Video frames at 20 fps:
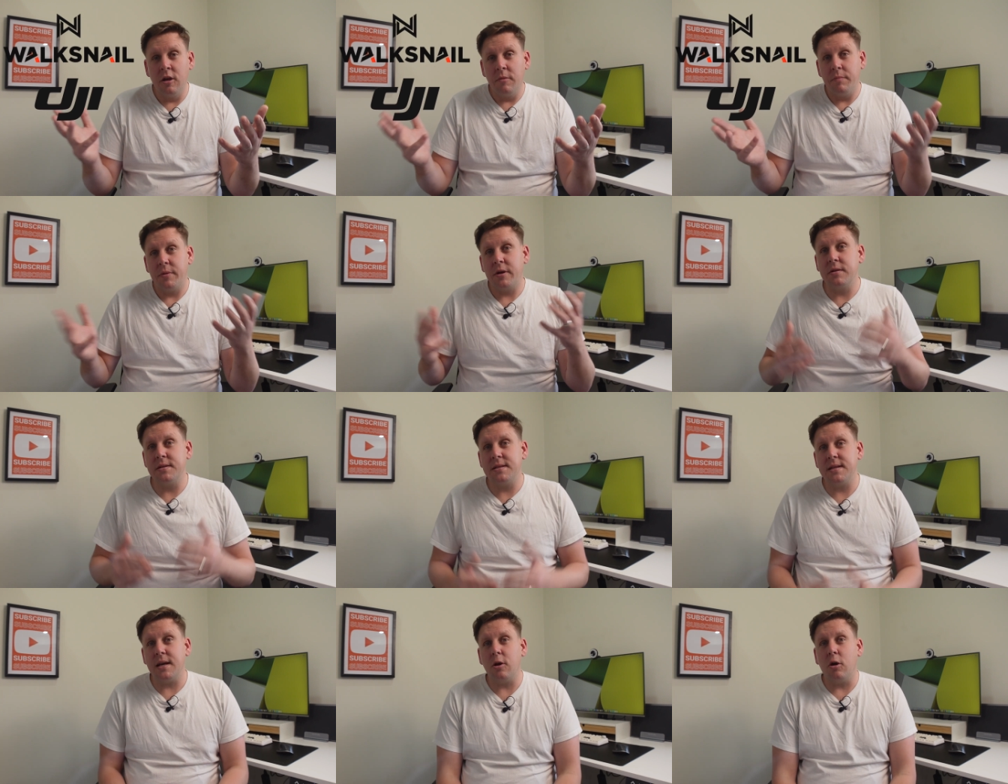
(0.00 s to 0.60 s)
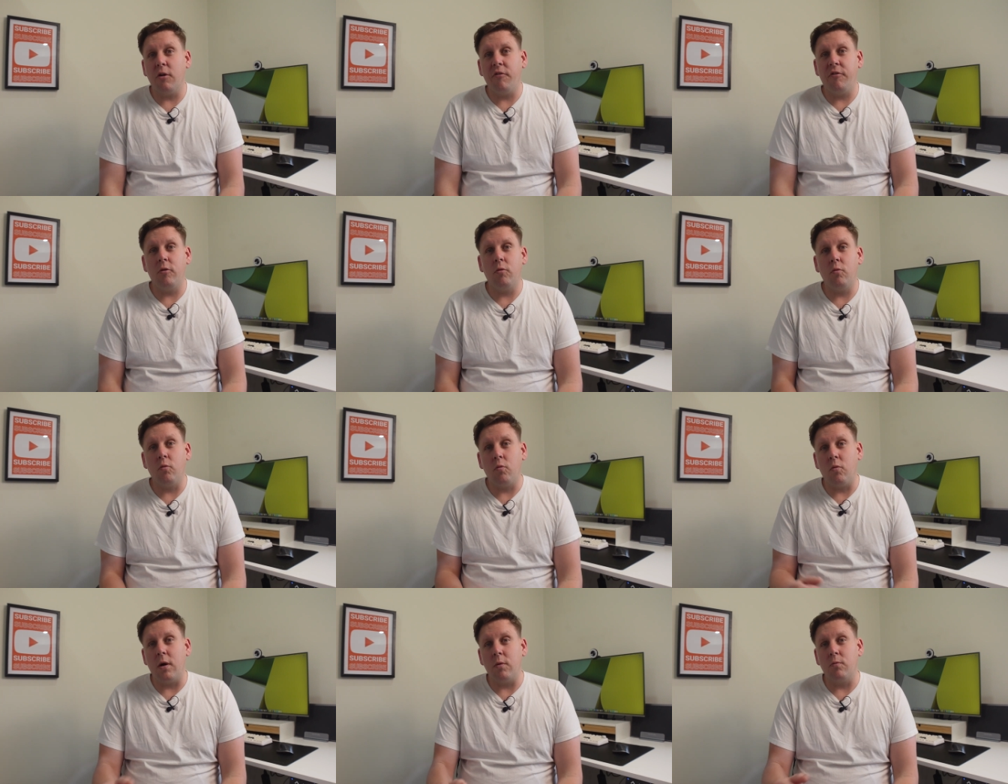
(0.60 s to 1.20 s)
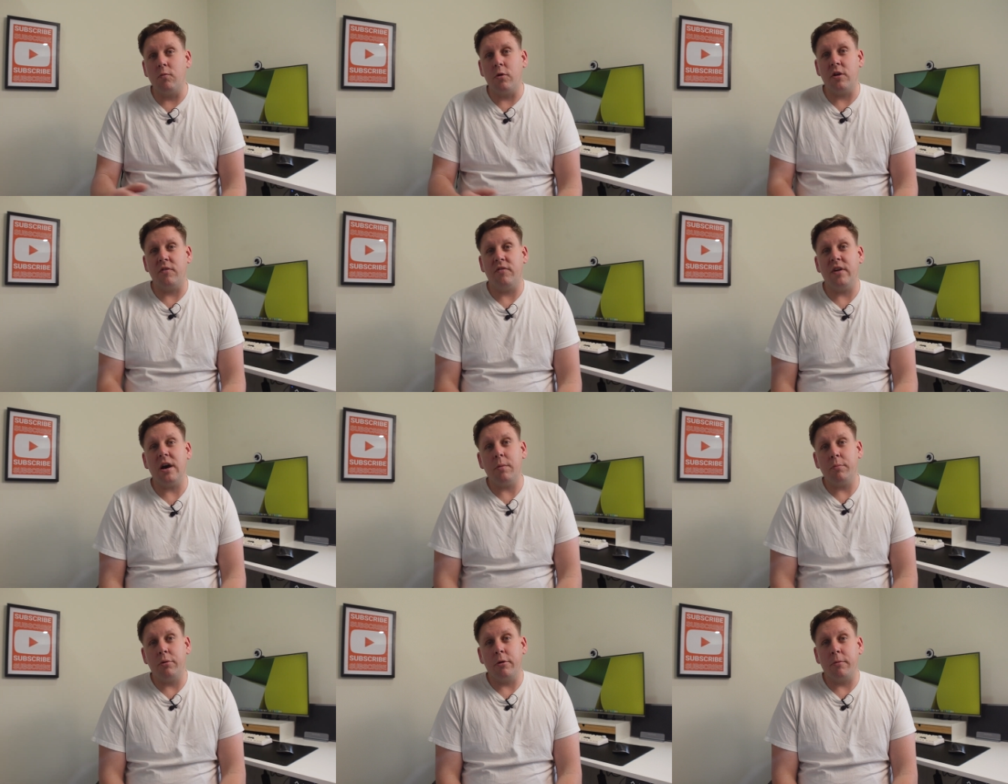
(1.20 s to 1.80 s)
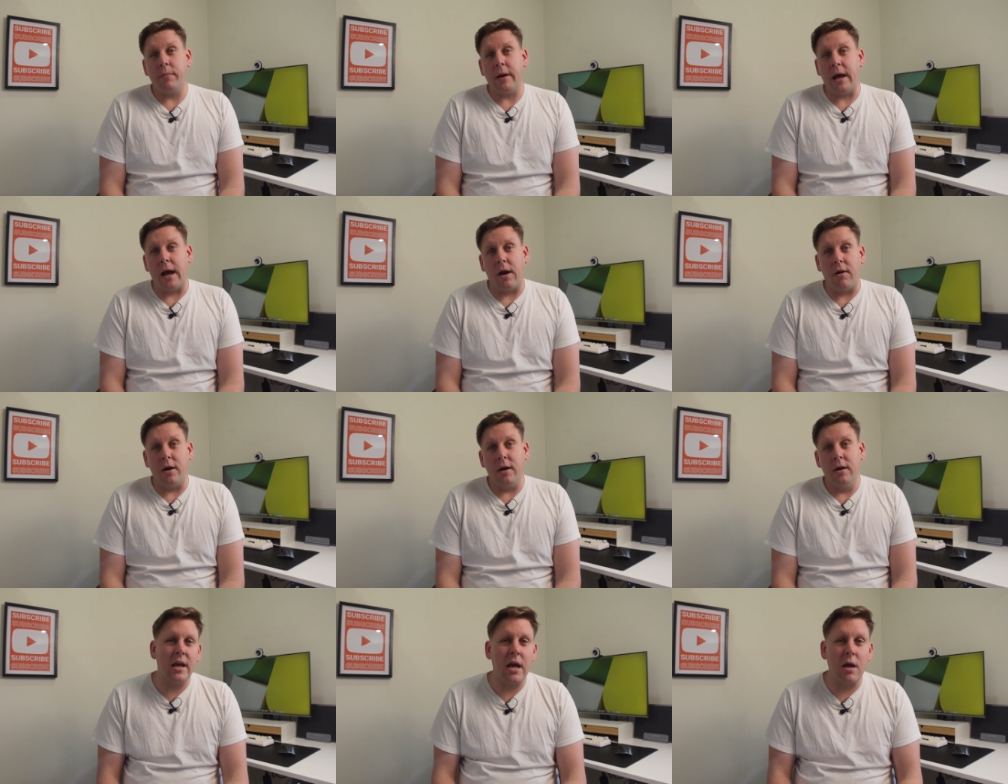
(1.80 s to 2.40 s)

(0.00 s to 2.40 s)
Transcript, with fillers: because they offer 1 watt of output power.